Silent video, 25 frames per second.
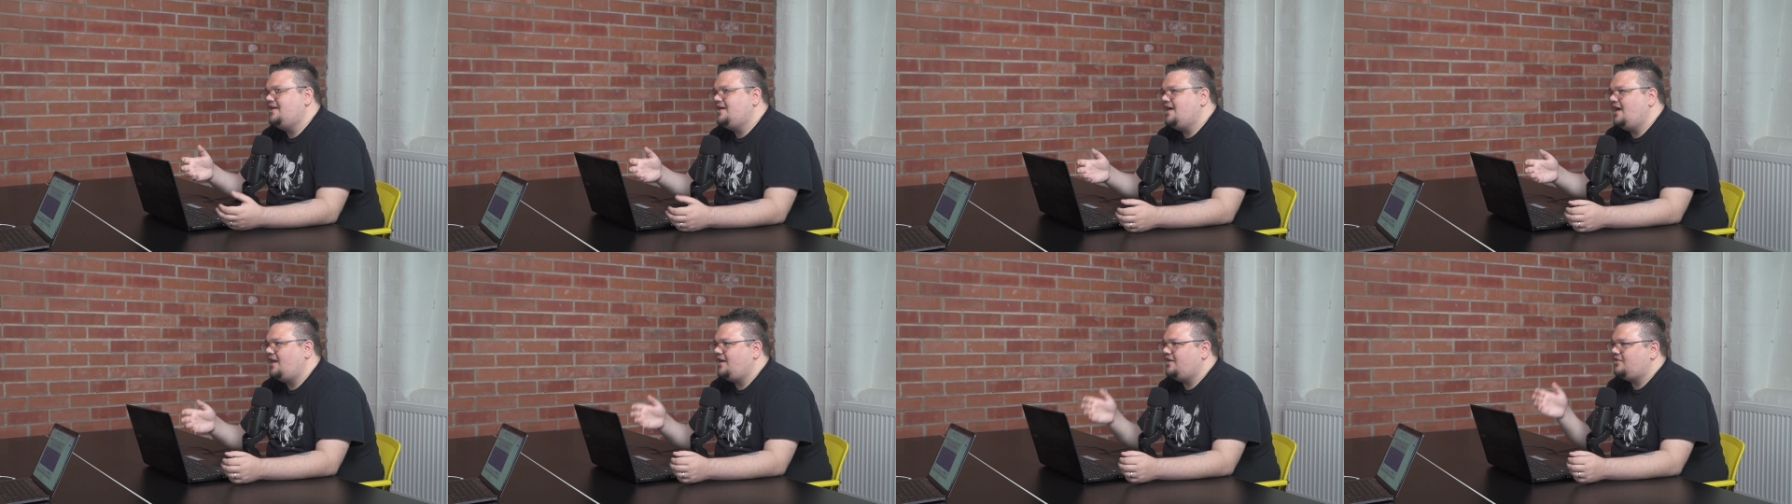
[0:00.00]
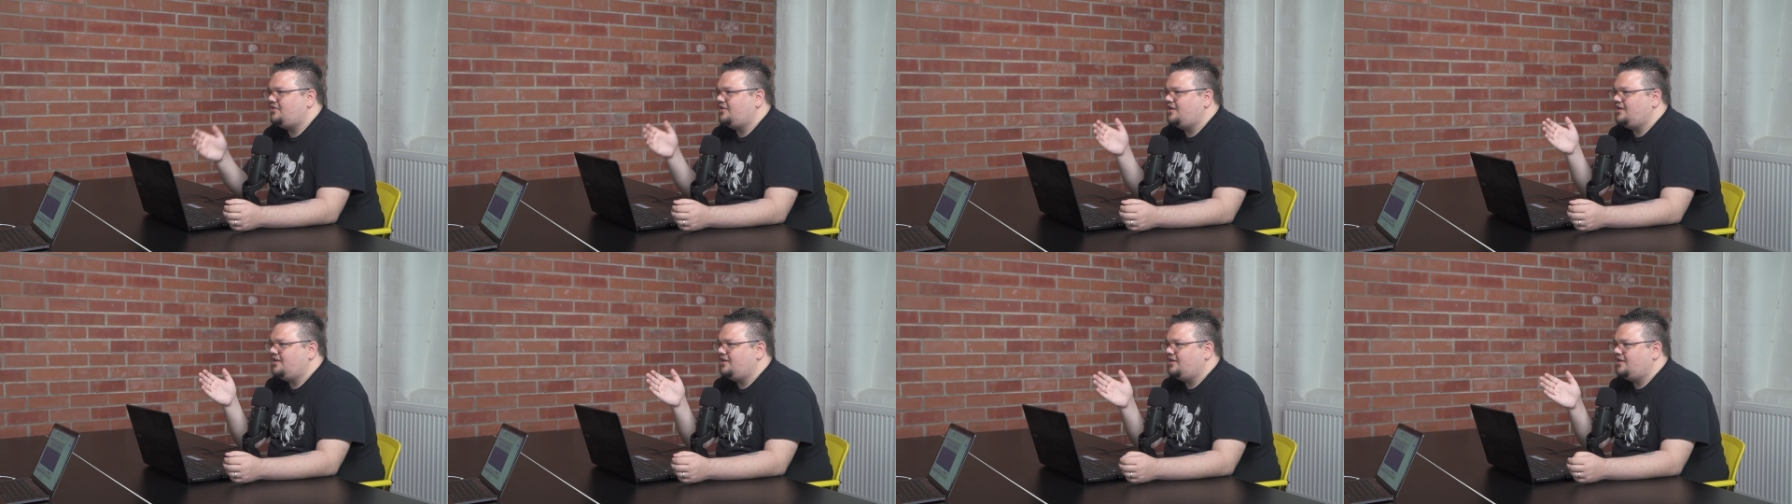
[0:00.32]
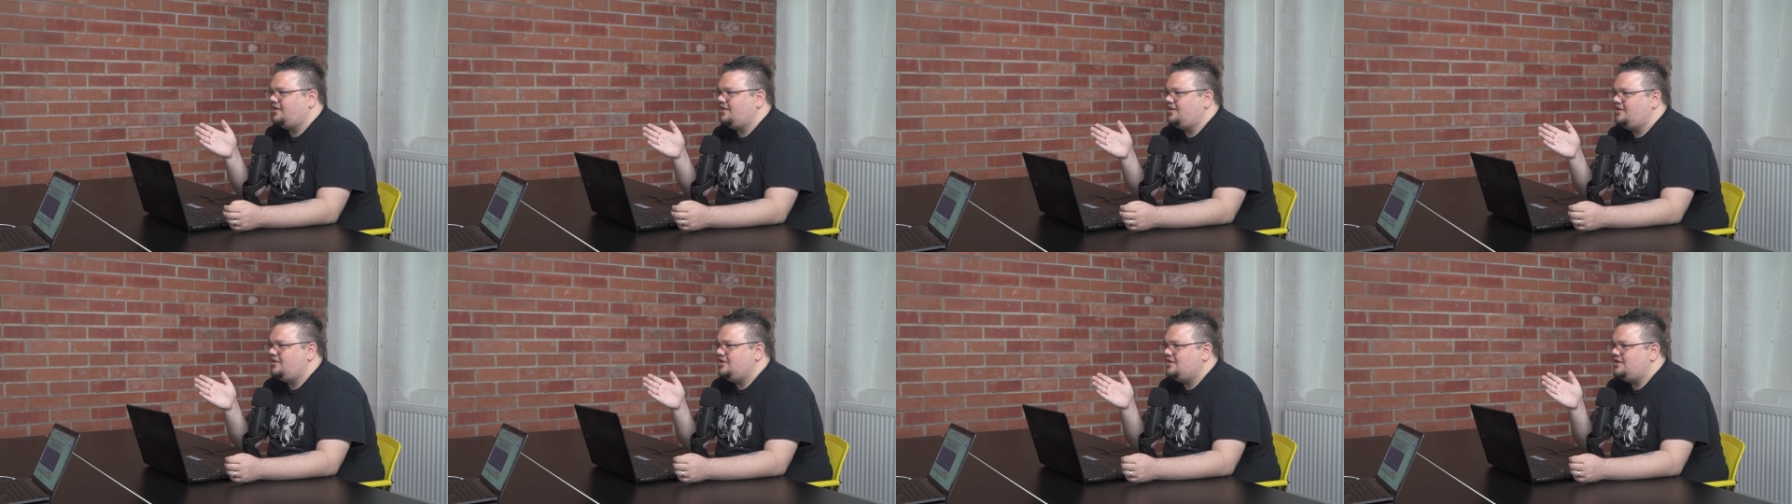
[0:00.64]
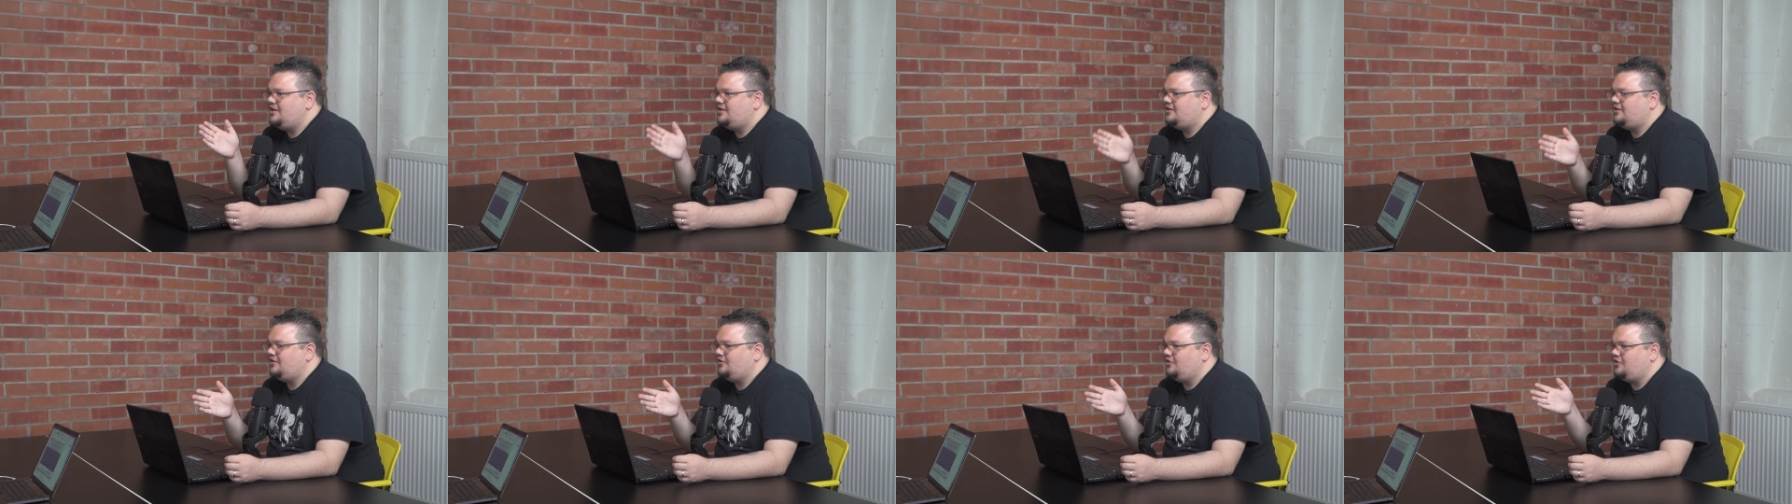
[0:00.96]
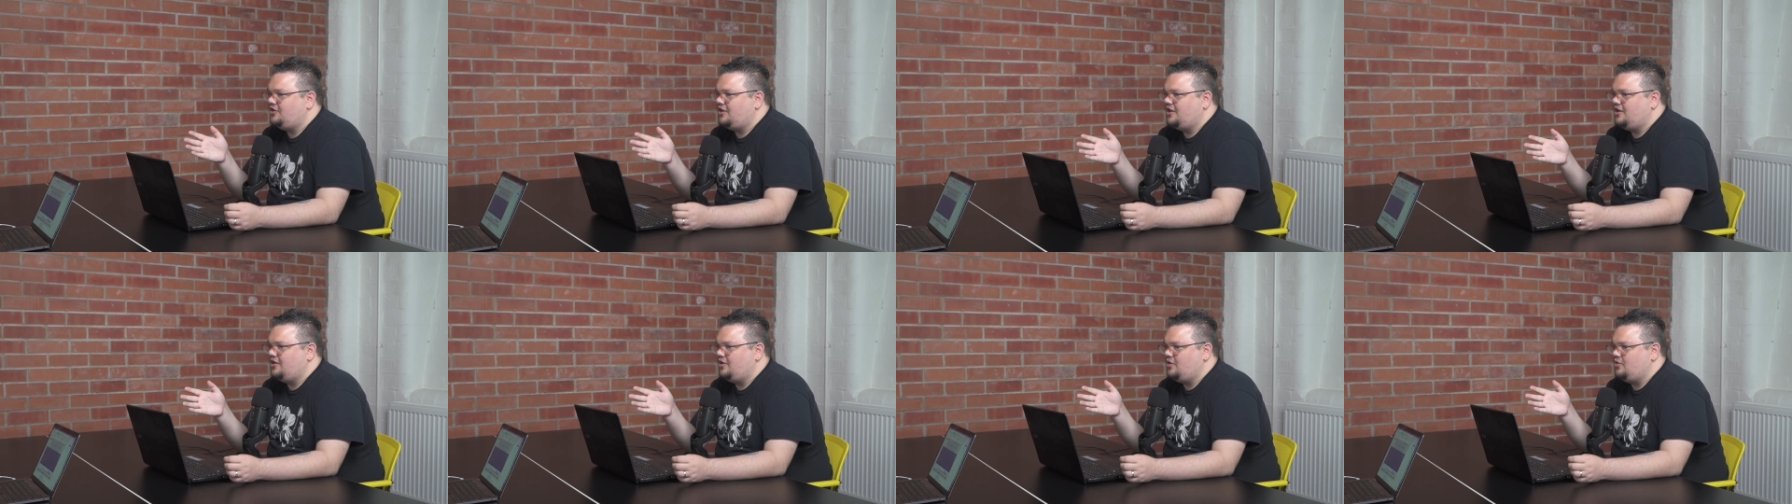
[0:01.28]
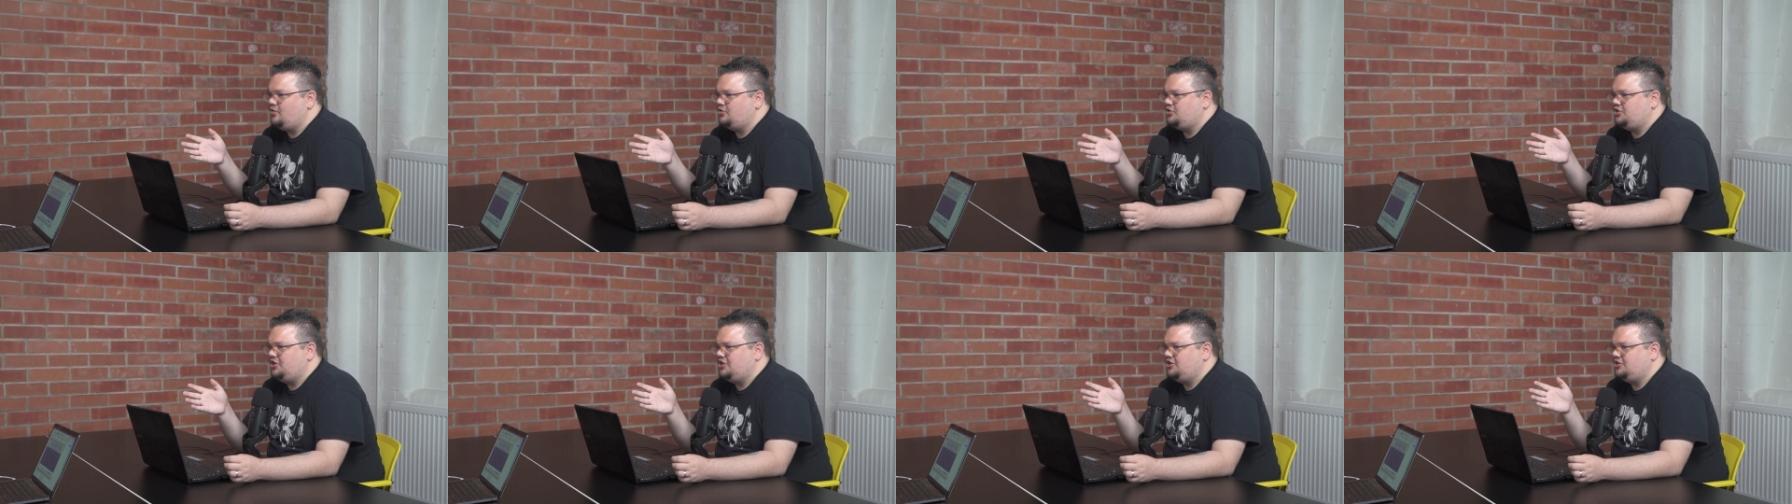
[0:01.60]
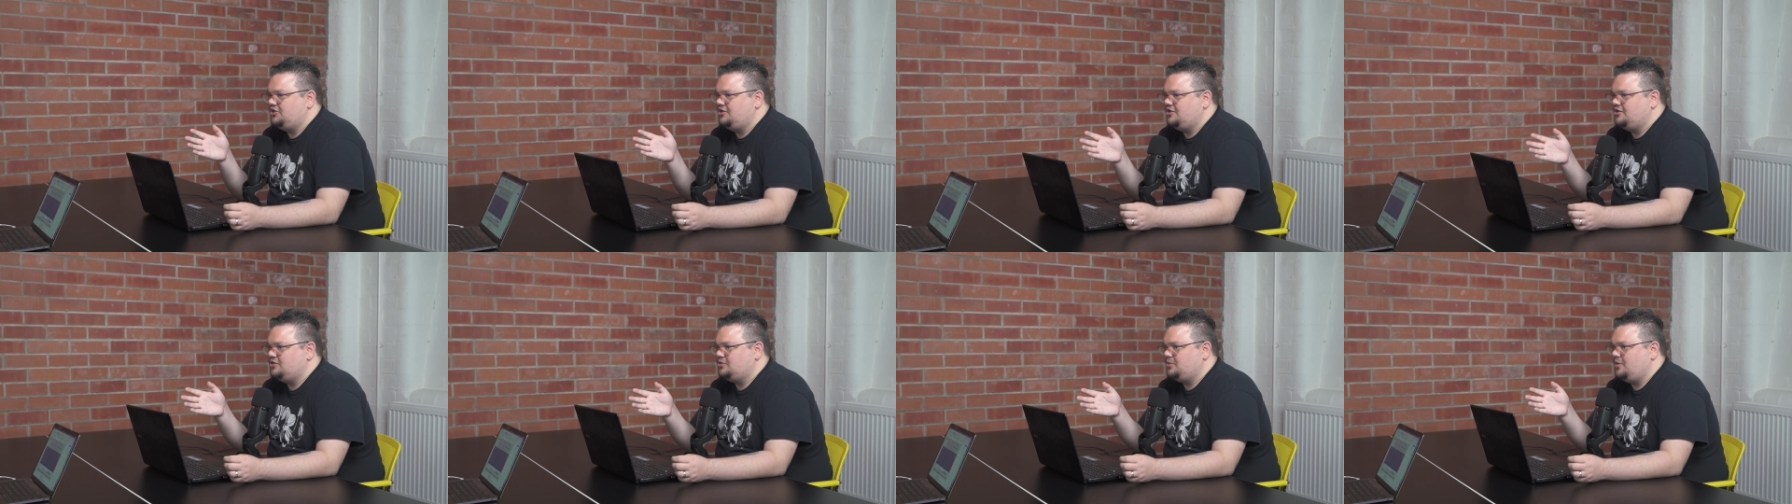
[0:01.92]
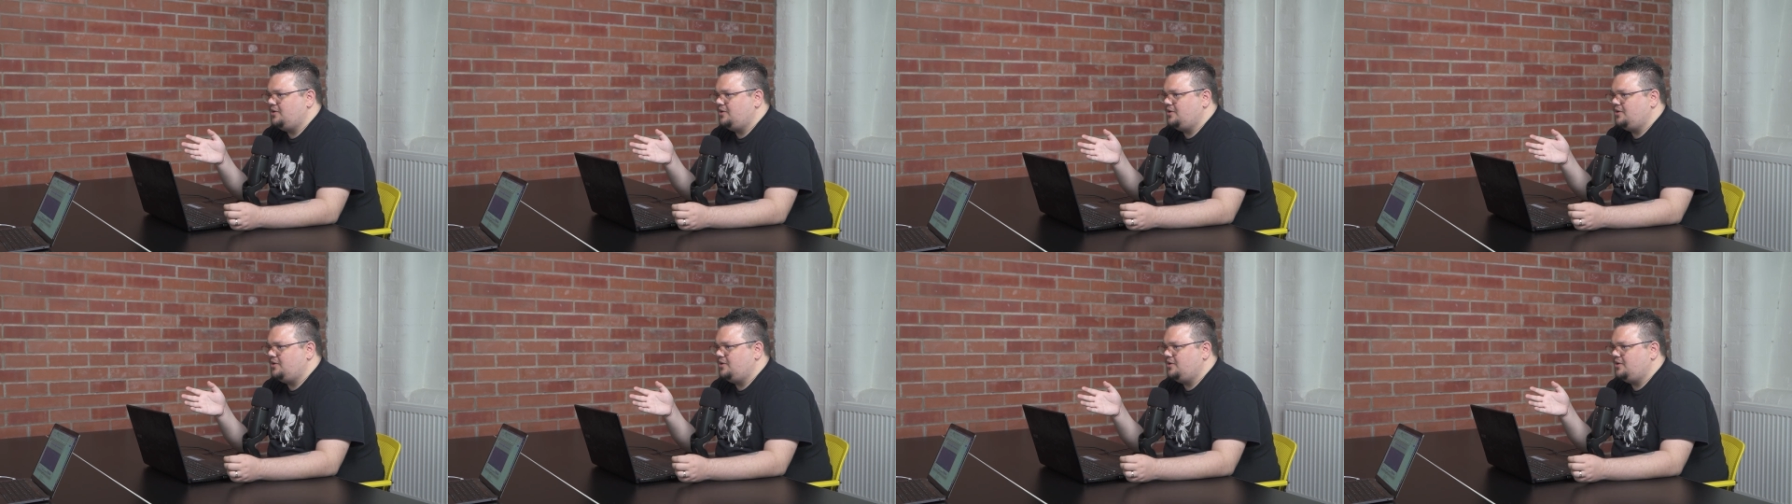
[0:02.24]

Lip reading: And I think you need to look at negotiation as